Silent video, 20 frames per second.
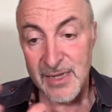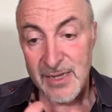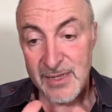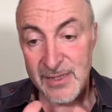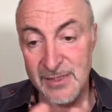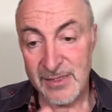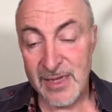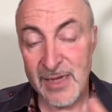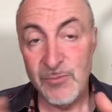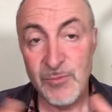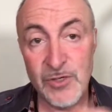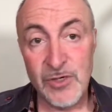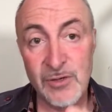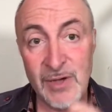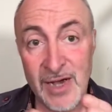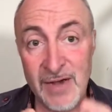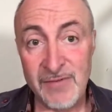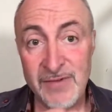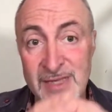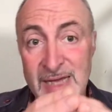Then when you
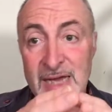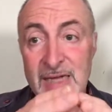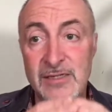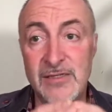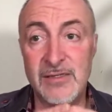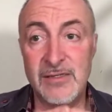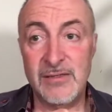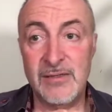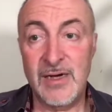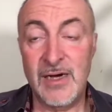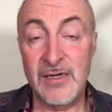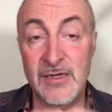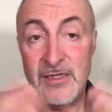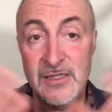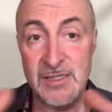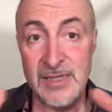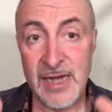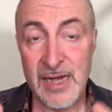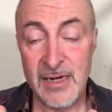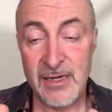have that
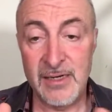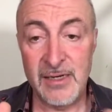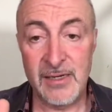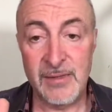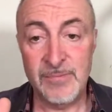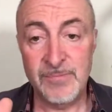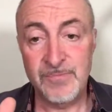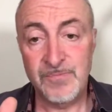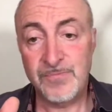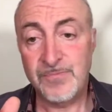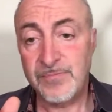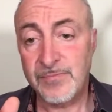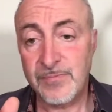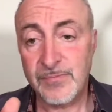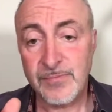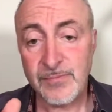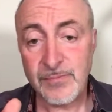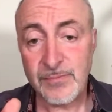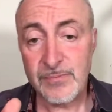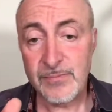understanding
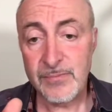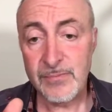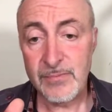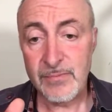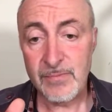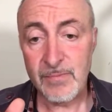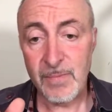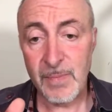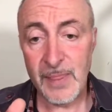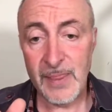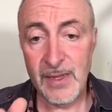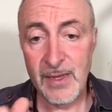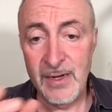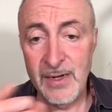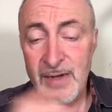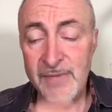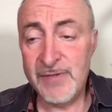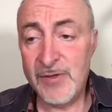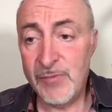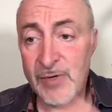and
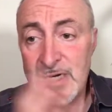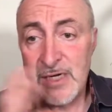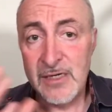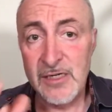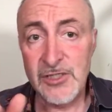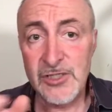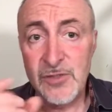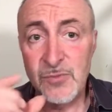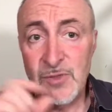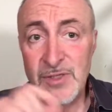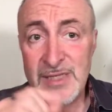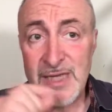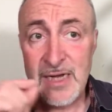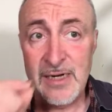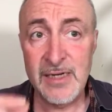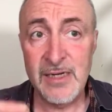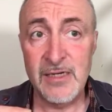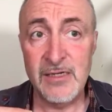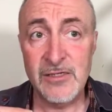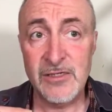have that recognition of what that
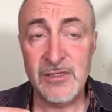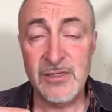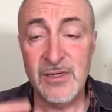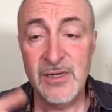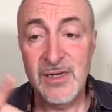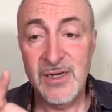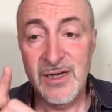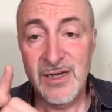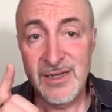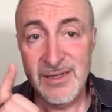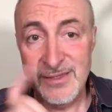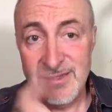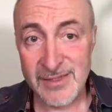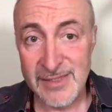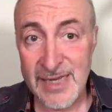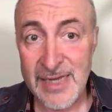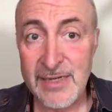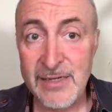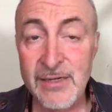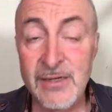is,
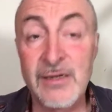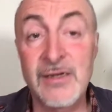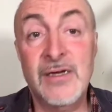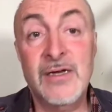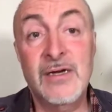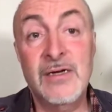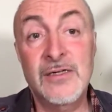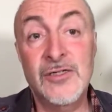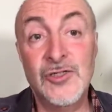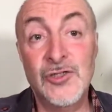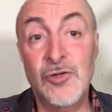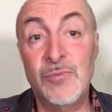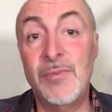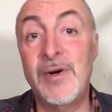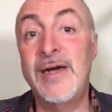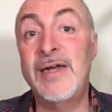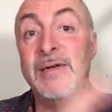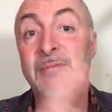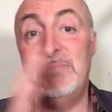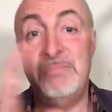then you've got to cast your
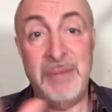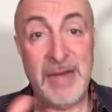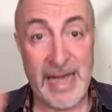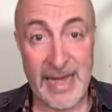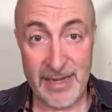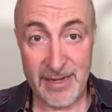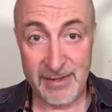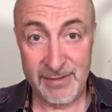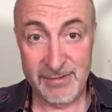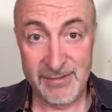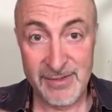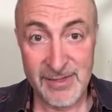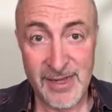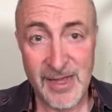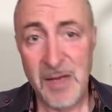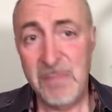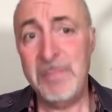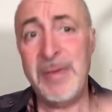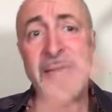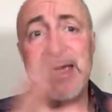mind back
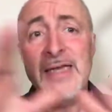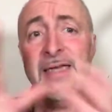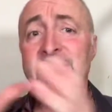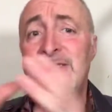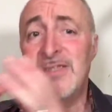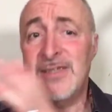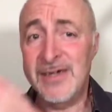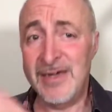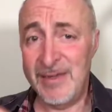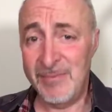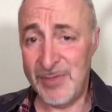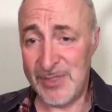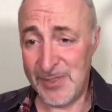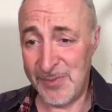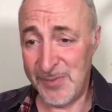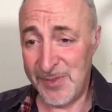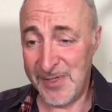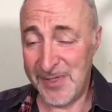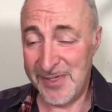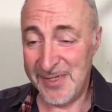in time, as it
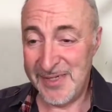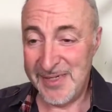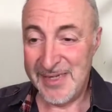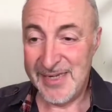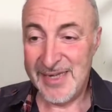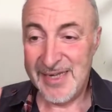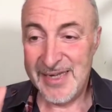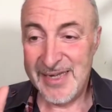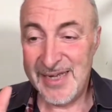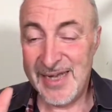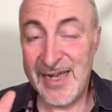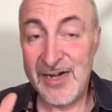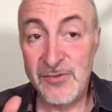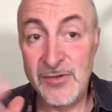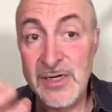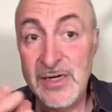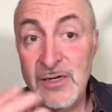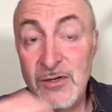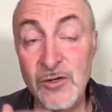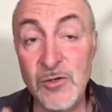were, and
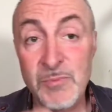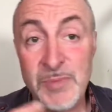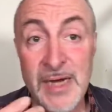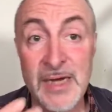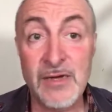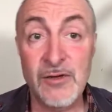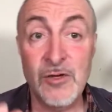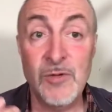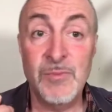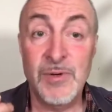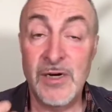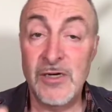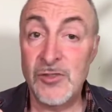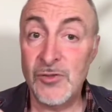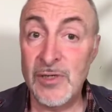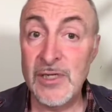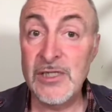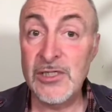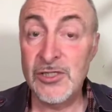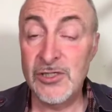really look back at your past
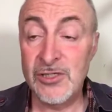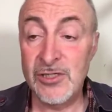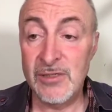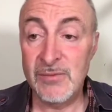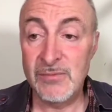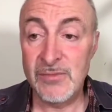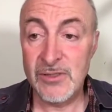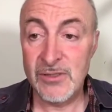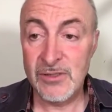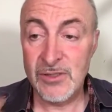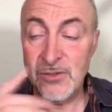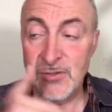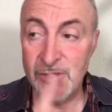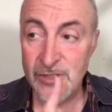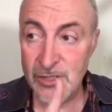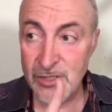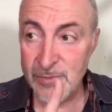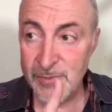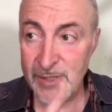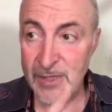relationships. Sorry,
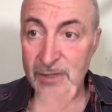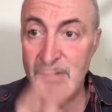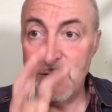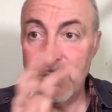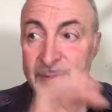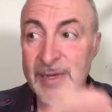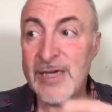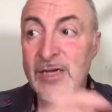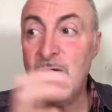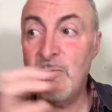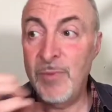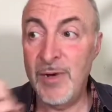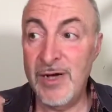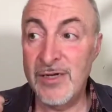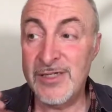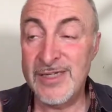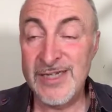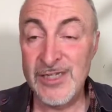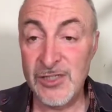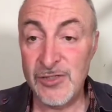excuse me, look back at your
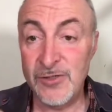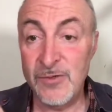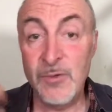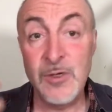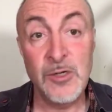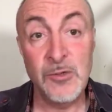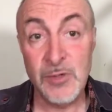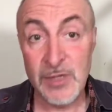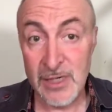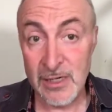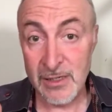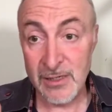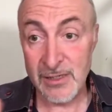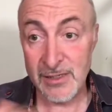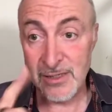past history when you were younger.